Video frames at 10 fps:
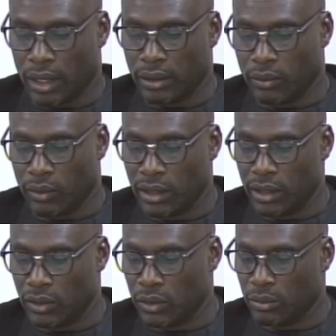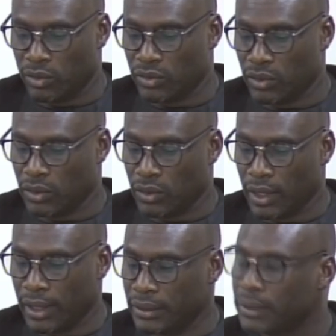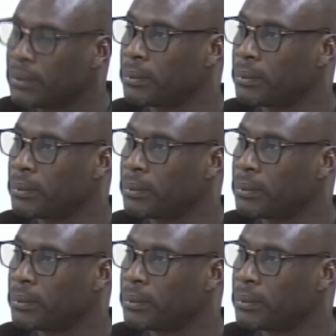And when did you move to the US?